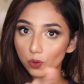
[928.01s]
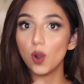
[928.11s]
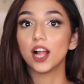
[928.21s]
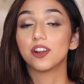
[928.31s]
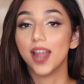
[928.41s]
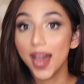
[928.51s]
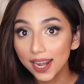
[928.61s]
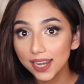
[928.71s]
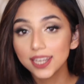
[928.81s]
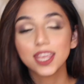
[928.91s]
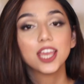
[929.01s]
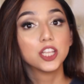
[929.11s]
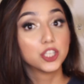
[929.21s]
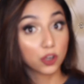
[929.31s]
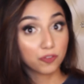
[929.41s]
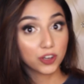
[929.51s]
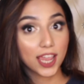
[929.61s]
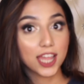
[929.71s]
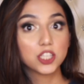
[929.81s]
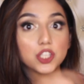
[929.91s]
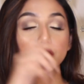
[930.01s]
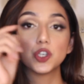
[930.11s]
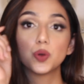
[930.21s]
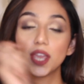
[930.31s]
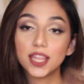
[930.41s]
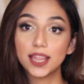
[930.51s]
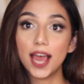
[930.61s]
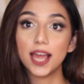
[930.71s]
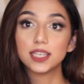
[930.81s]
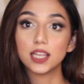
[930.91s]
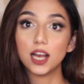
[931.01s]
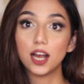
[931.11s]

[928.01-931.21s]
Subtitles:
while you're at it, don't forget to hit that